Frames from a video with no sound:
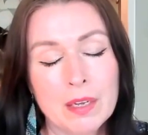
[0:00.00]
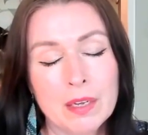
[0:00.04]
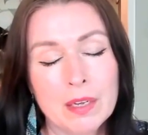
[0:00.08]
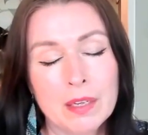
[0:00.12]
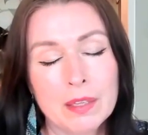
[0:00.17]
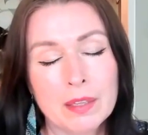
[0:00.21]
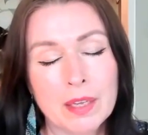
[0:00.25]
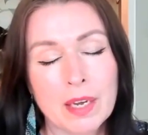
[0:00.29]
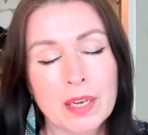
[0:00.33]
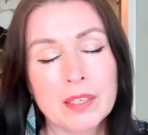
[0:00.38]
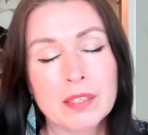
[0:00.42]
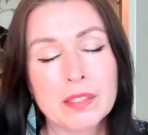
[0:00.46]

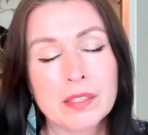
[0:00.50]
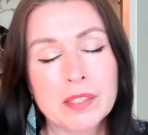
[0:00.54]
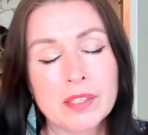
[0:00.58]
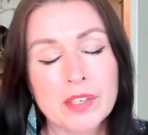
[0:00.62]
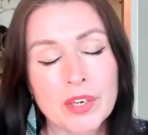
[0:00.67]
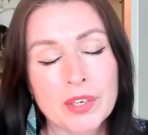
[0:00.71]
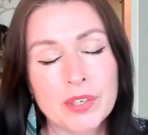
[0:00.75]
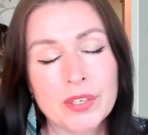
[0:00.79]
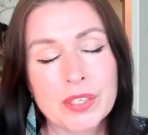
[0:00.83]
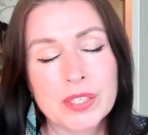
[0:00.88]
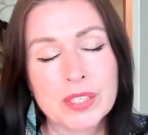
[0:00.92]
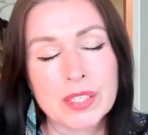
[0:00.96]
The hunter
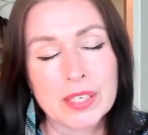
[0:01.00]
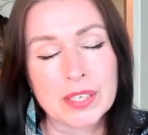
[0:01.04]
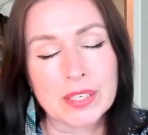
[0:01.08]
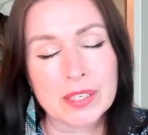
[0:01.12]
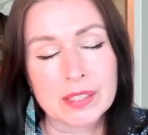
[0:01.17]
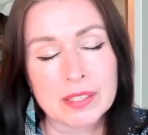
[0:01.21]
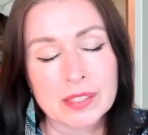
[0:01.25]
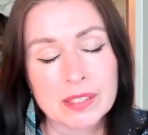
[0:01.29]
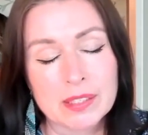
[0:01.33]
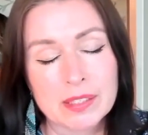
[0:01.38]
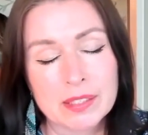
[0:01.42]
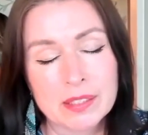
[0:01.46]

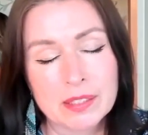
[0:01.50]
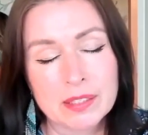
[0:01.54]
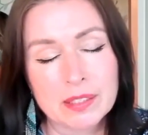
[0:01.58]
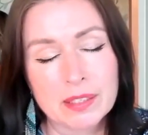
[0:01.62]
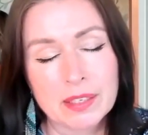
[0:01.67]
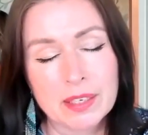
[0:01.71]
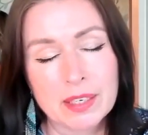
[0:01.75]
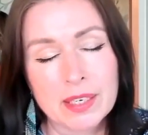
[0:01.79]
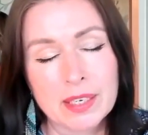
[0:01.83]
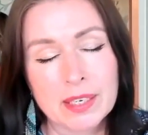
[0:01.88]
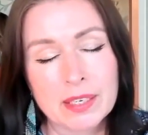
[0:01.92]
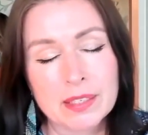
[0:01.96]
noticed
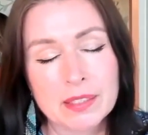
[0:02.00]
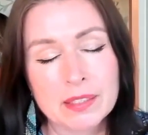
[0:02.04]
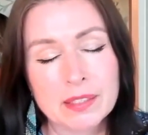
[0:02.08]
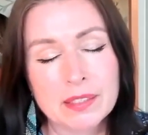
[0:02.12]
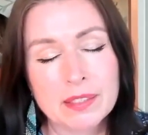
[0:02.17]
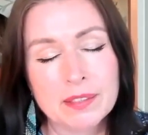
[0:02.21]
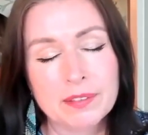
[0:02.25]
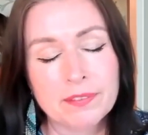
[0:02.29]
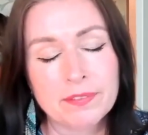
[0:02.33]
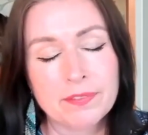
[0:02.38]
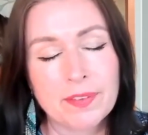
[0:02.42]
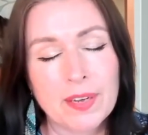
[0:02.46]

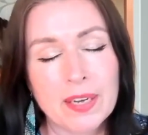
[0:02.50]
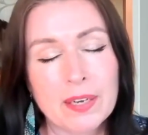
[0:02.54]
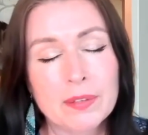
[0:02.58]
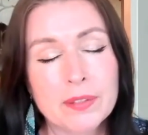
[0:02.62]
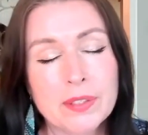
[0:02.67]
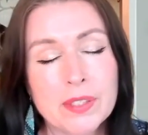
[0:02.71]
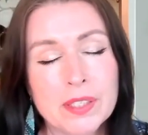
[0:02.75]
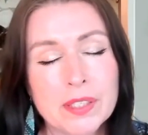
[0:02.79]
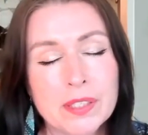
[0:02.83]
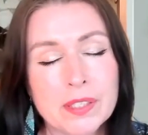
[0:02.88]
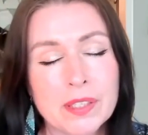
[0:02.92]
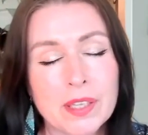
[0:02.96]
it
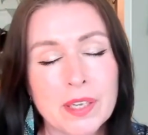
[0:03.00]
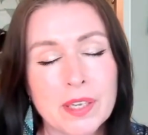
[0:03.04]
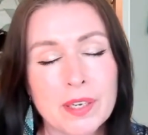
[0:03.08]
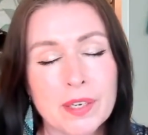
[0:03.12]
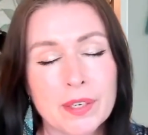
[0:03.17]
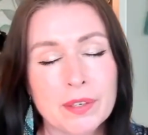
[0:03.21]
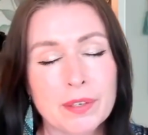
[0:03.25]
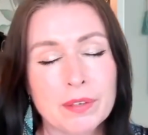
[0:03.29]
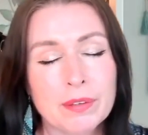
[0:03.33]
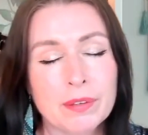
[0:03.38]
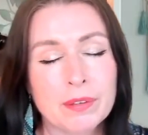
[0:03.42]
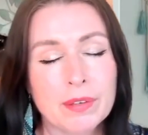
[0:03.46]
felt as
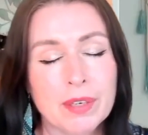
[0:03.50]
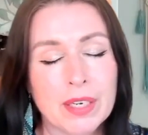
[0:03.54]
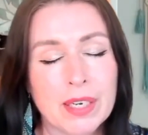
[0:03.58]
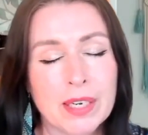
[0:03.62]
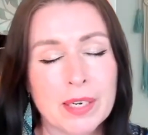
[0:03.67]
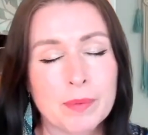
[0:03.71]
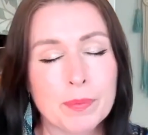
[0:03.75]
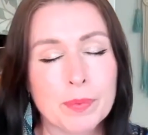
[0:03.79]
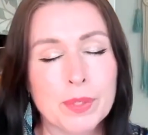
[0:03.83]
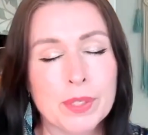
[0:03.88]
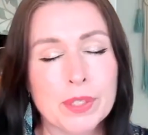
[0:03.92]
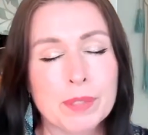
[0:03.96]
though
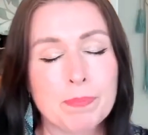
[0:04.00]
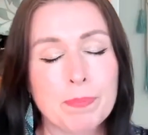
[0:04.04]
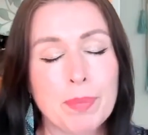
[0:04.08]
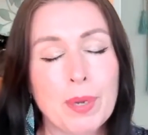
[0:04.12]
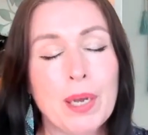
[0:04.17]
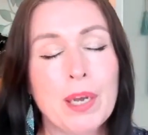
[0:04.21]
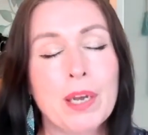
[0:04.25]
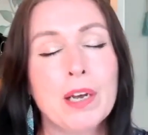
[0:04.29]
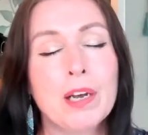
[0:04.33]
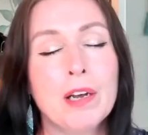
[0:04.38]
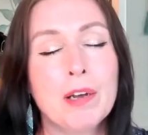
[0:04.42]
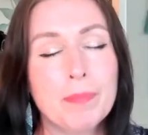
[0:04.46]
it was
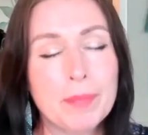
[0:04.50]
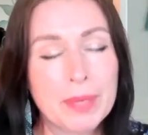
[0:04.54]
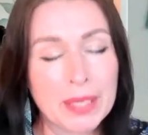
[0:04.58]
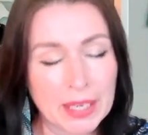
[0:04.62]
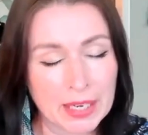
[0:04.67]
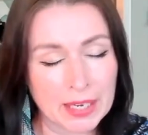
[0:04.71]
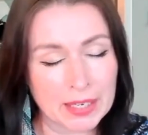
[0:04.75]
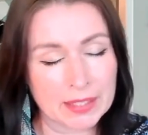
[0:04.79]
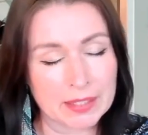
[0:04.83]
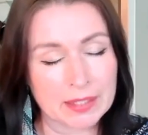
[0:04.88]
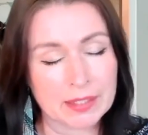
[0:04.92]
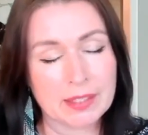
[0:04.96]

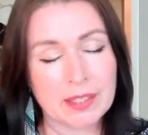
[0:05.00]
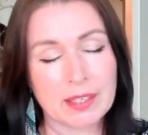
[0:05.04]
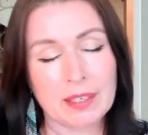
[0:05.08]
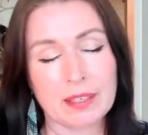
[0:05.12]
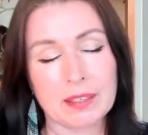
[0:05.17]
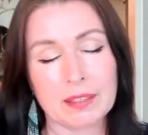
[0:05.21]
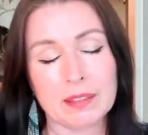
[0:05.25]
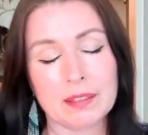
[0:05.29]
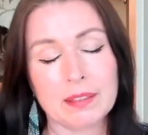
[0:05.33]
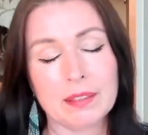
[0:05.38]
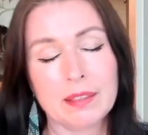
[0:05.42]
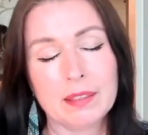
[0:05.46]

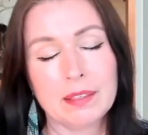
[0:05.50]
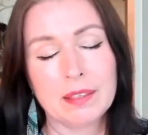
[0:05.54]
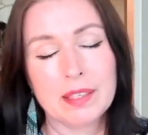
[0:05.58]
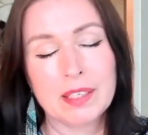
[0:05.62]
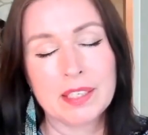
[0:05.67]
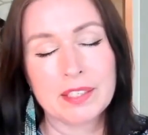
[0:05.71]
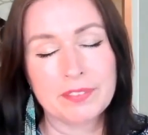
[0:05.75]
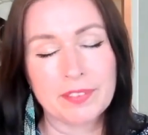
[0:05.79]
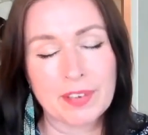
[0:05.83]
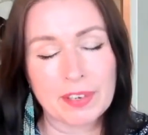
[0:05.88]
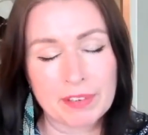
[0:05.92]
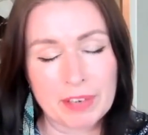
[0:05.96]
permeating
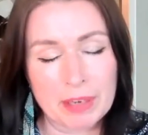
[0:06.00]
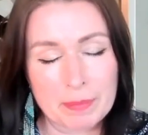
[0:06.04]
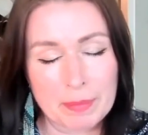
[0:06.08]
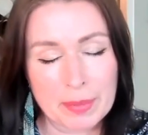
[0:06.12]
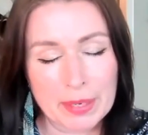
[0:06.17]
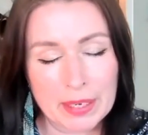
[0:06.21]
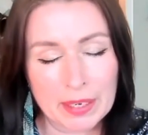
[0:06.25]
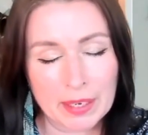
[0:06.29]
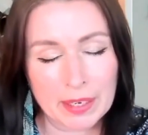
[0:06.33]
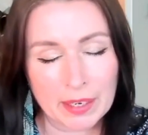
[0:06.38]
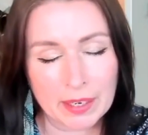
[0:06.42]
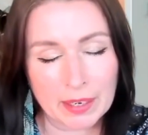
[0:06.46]
his very
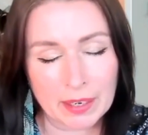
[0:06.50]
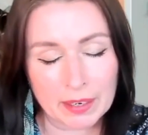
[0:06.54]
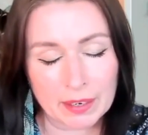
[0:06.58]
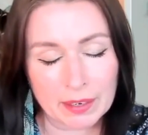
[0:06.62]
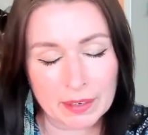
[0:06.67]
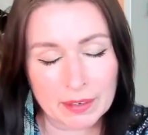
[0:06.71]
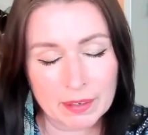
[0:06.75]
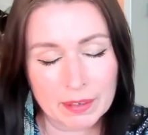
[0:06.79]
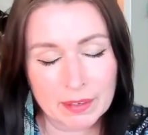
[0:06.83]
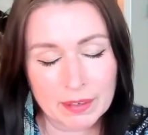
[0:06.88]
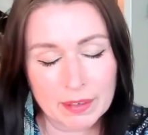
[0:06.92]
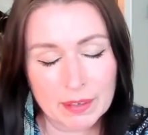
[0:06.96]
being.
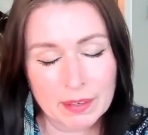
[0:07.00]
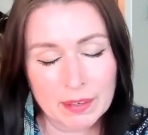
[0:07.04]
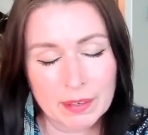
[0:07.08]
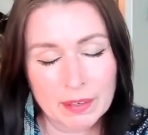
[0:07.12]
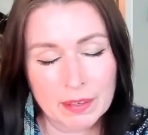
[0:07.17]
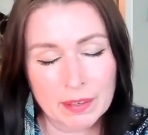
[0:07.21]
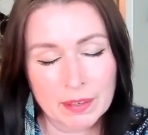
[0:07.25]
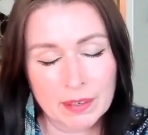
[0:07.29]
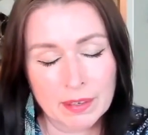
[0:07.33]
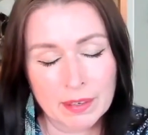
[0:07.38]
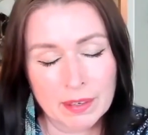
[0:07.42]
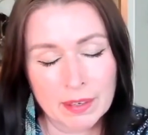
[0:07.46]

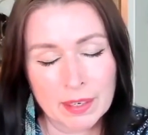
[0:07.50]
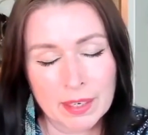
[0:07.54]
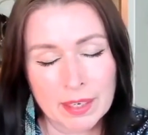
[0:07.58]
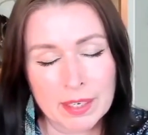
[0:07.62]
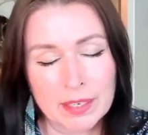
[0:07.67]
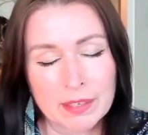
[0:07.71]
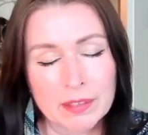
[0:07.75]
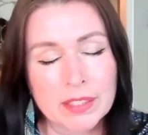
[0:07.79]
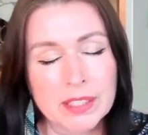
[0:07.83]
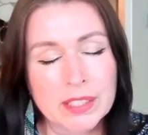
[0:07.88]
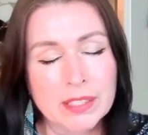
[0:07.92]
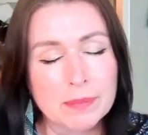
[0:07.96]
He
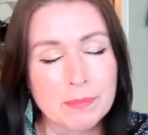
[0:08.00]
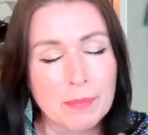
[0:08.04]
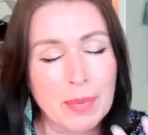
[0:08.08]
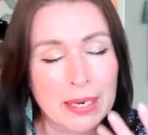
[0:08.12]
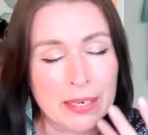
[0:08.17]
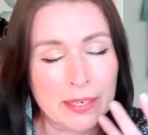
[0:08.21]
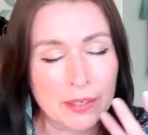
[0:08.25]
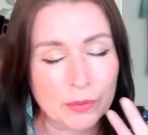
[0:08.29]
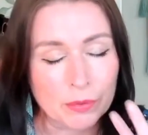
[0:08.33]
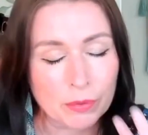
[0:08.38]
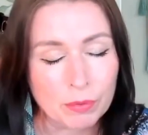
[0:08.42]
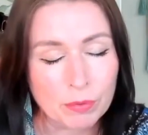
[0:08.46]
could smell
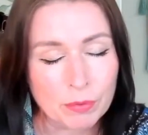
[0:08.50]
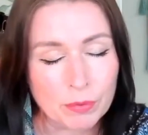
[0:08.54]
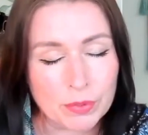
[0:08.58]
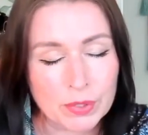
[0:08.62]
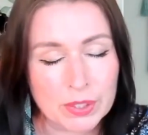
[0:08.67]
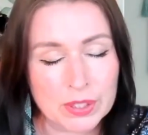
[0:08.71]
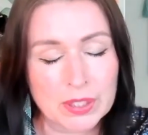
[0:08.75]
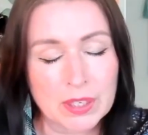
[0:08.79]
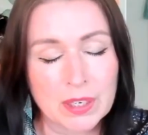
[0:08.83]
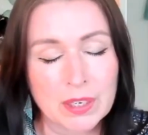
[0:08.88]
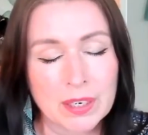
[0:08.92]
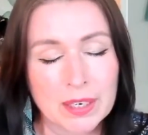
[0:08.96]
it all the
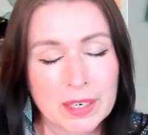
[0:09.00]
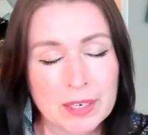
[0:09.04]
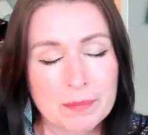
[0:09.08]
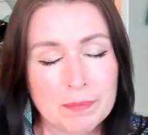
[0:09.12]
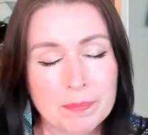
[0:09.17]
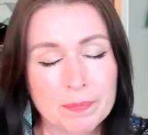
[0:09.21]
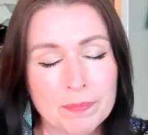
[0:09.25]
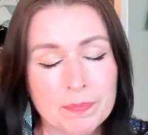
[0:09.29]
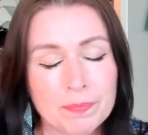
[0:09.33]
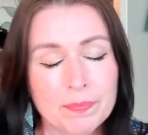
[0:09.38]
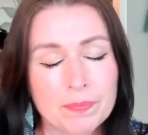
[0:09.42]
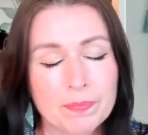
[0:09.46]
time.